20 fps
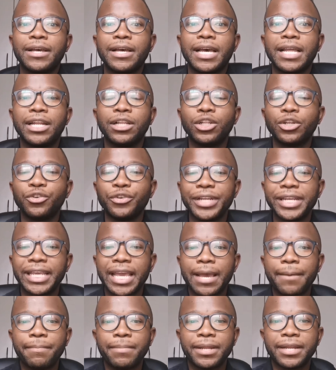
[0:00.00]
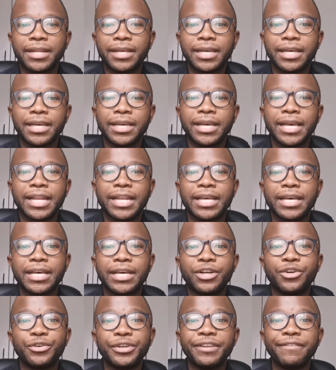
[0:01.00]
little recap and
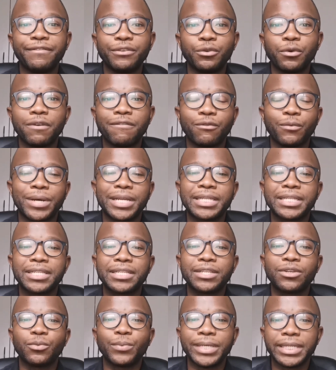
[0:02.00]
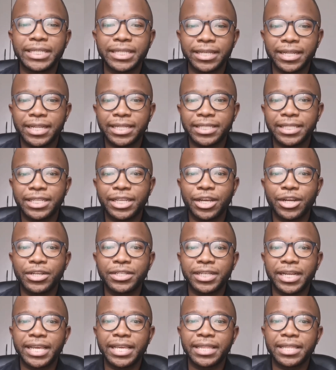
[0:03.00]
a review of what we did as
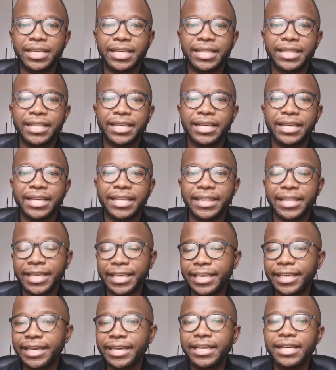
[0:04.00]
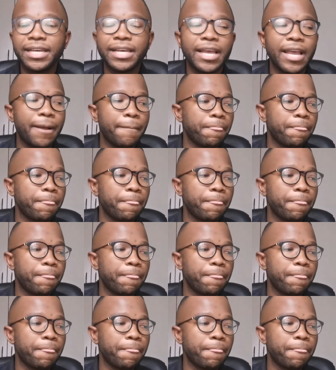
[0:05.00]
TRJ in the year,